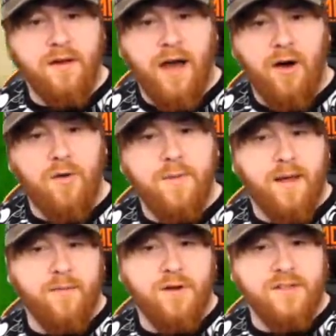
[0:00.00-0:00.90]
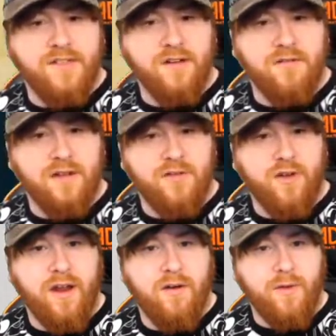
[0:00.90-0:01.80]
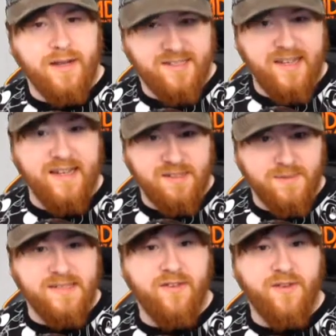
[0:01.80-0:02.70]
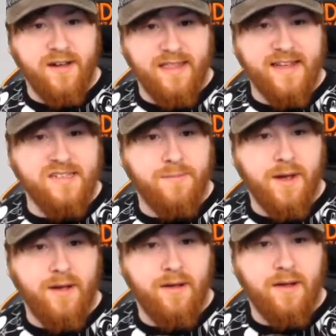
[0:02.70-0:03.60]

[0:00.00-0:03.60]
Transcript: I hope that I'm not insulting the creator when I say specifically this bit.